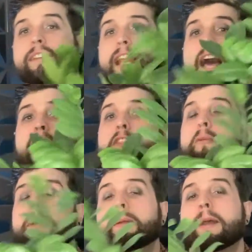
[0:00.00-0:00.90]
Now that
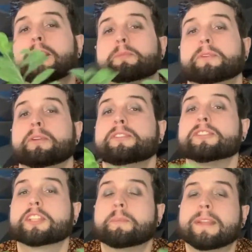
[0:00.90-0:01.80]
they're being mass produced,
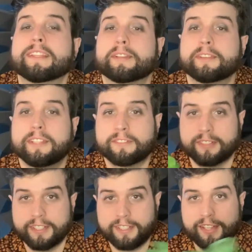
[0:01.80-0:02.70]
it's gonna be a little
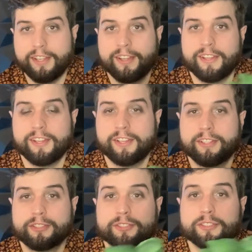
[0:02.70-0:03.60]
different.
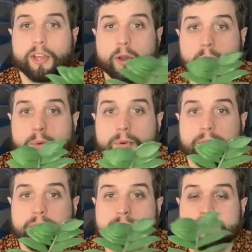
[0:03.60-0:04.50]
So,
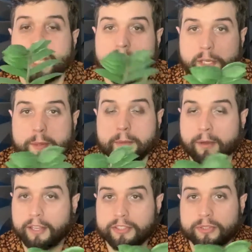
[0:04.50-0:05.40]
check your big
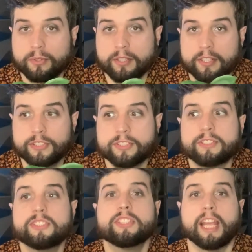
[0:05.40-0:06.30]
box stores,
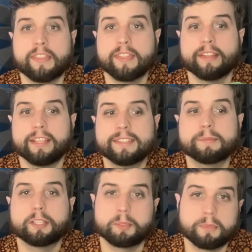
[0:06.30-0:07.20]
check the list
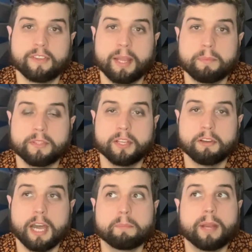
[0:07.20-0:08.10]
I'm gonna provide
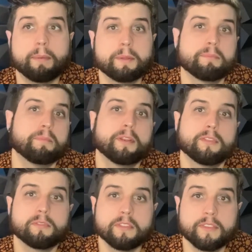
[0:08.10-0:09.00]
below. I'll probably put
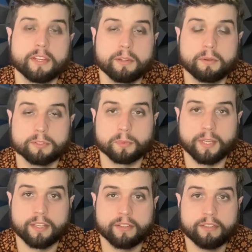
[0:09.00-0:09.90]
it through the video as
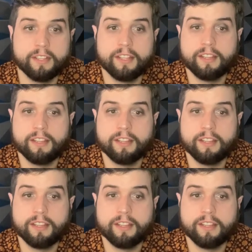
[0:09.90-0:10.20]
well.